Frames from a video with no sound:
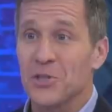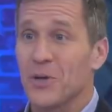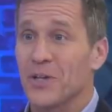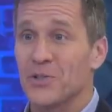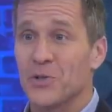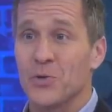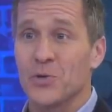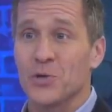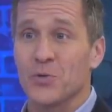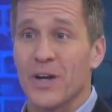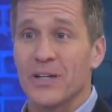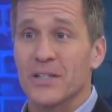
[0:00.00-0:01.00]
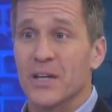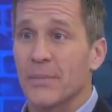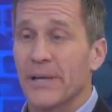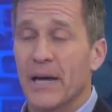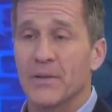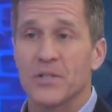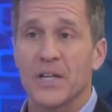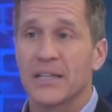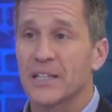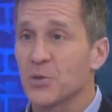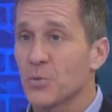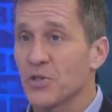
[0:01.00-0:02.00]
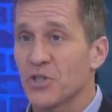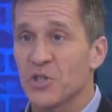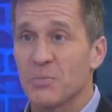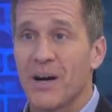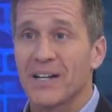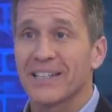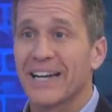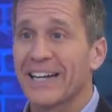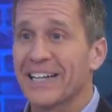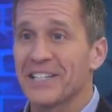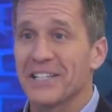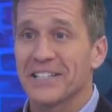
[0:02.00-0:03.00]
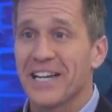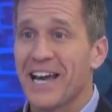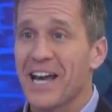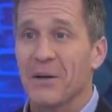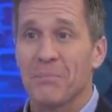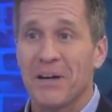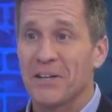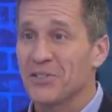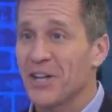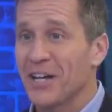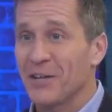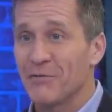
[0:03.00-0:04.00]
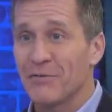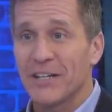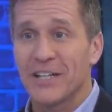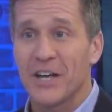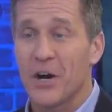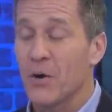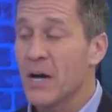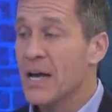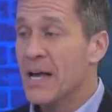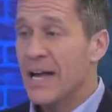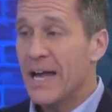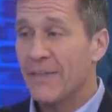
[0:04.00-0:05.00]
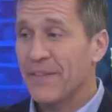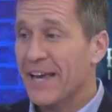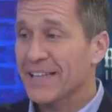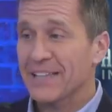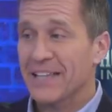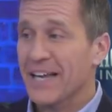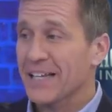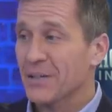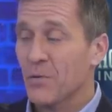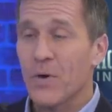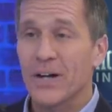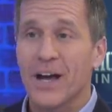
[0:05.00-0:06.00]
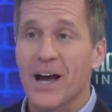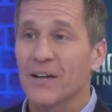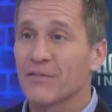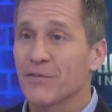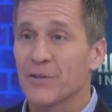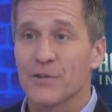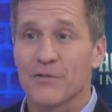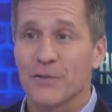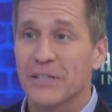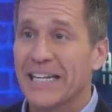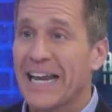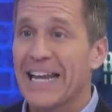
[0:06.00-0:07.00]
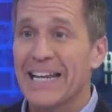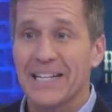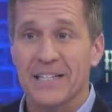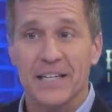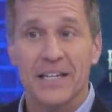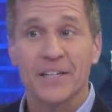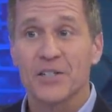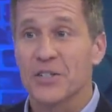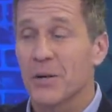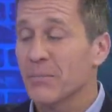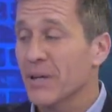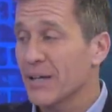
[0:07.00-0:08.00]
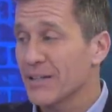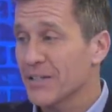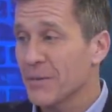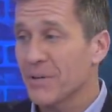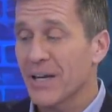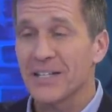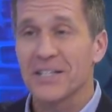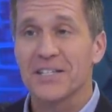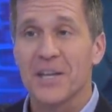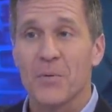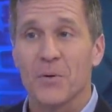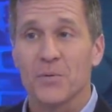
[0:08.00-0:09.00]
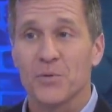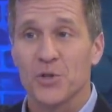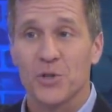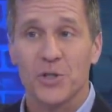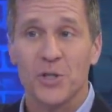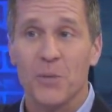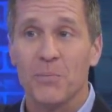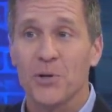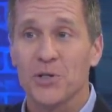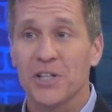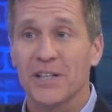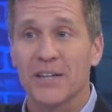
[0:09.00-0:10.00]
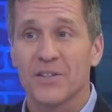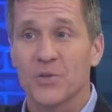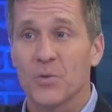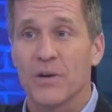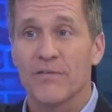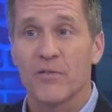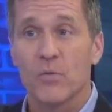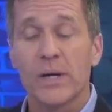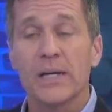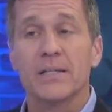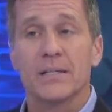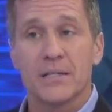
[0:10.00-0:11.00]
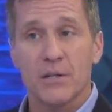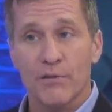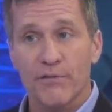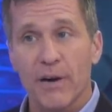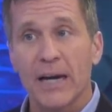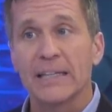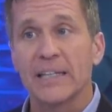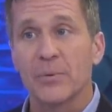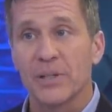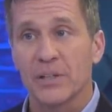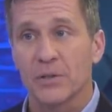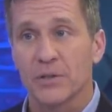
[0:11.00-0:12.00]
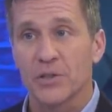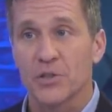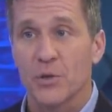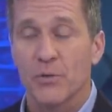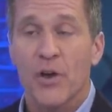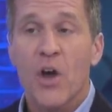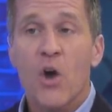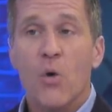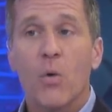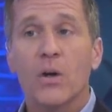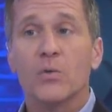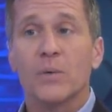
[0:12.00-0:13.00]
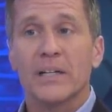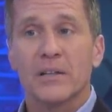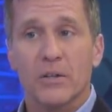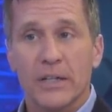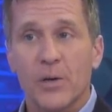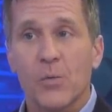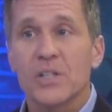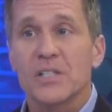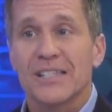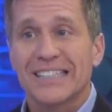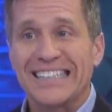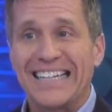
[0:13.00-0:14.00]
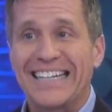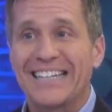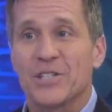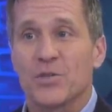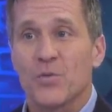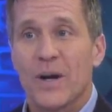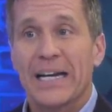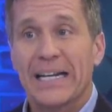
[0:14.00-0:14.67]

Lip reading: you had Susan Rice coming out saying this was a spontaneous attack based on a video, and that went on for days. And in some cases, they were pushing that story for weeks until finally we learned the truth. What are we learning? What's the latest right